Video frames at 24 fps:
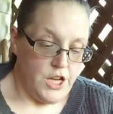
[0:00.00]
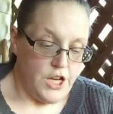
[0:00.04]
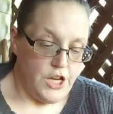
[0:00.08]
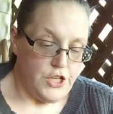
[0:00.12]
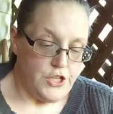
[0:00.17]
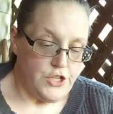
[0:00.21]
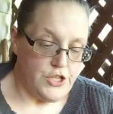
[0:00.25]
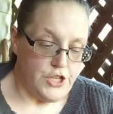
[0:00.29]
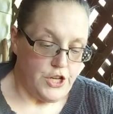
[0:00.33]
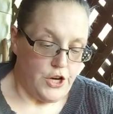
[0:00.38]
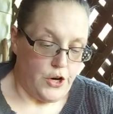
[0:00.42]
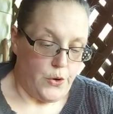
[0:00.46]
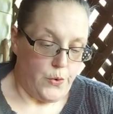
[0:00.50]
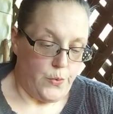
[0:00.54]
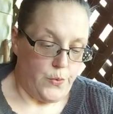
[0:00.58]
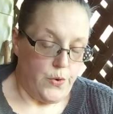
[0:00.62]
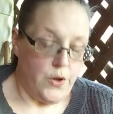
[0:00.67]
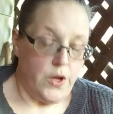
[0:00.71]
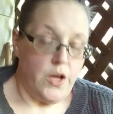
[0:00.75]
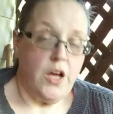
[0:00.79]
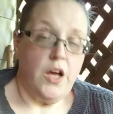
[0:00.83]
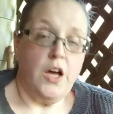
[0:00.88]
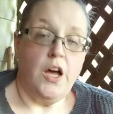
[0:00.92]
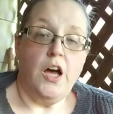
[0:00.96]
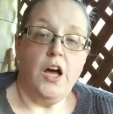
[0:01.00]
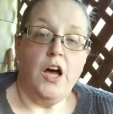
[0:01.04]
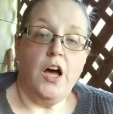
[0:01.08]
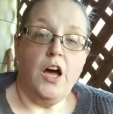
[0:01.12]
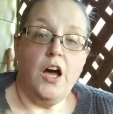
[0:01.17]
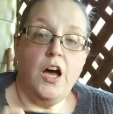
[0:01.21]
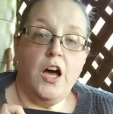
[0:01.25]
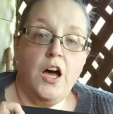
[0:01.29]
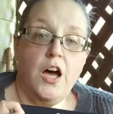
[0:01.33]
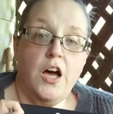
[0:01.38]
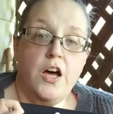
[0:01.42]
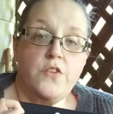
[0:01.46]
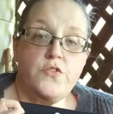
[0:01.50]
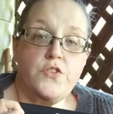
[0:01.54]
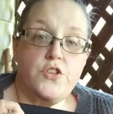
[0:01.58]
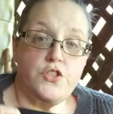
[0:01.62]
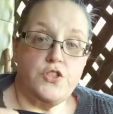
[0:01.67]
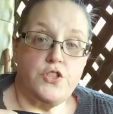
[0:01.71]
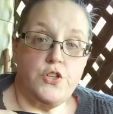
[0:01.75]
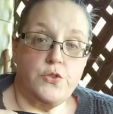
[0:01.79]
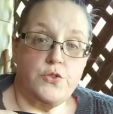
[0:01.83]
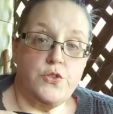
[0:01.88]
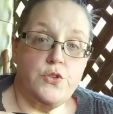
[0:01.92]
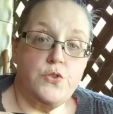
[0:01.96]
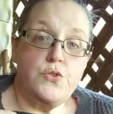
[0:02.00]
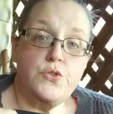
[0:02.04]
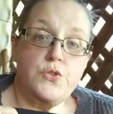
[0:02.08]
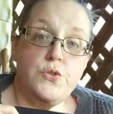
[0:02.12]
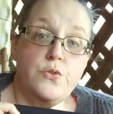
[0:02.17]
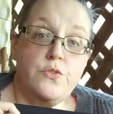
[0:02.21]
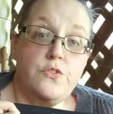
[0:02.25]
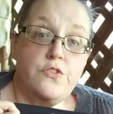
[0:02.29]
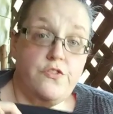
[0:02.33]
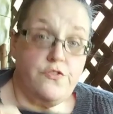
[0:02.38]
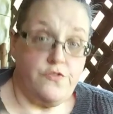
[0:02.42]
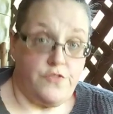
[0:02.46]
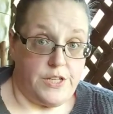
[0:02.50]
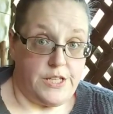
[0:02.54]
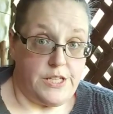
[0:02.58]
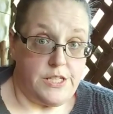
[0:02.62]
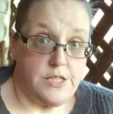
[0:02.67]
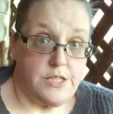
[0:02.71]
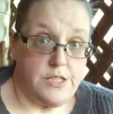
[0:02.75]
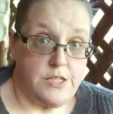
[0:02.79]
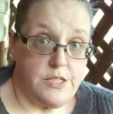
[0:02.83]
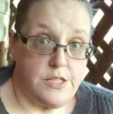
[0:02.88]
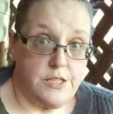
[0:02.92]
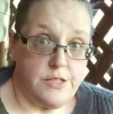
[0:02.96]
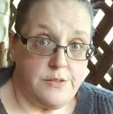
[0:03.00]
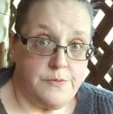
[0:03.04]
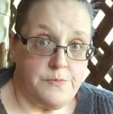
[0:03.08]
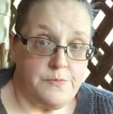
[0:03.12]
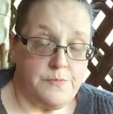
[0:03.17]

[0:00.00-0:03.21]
So the Zozo Suit fits,